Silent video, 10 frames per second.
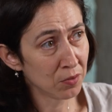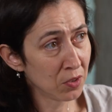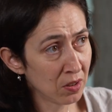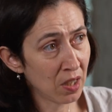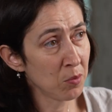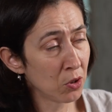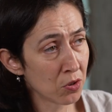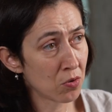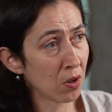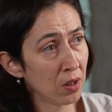of the time you're
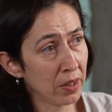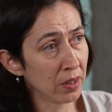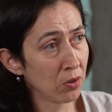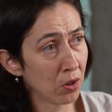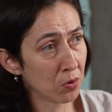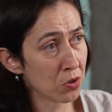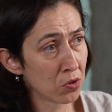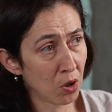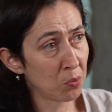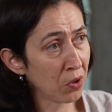struggling,
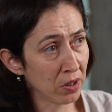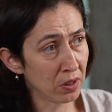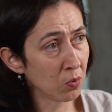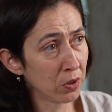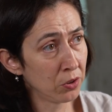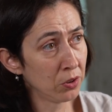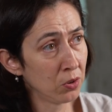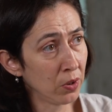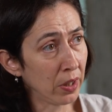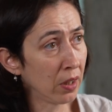just operating what you're
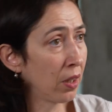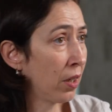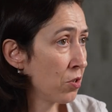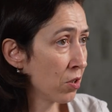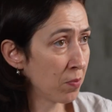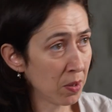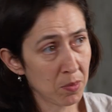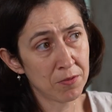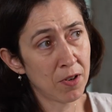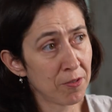doing, and just
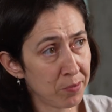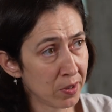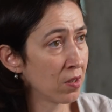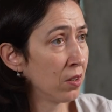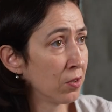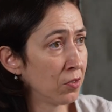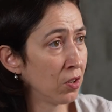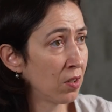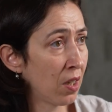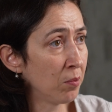maybe 5% of
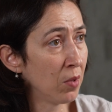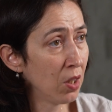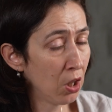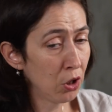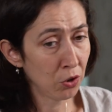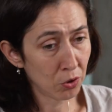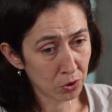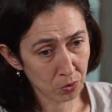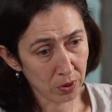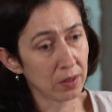the time you're
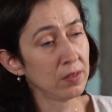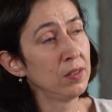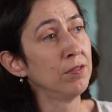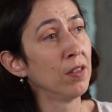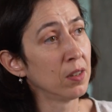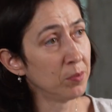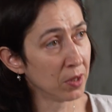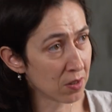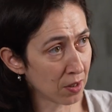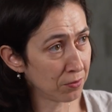doing
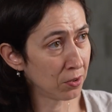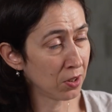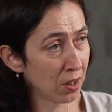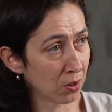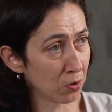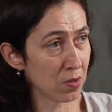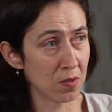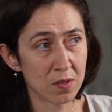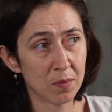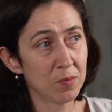development stuff for the
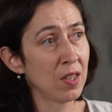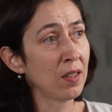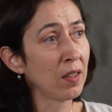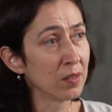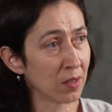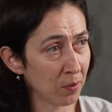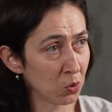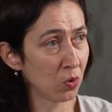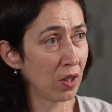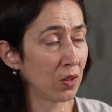ecosystem, taking time
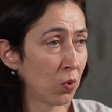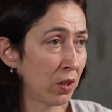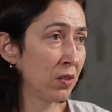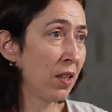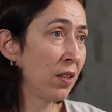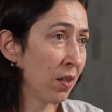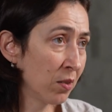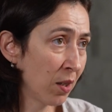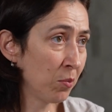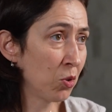to network,
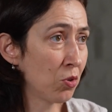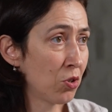taking time to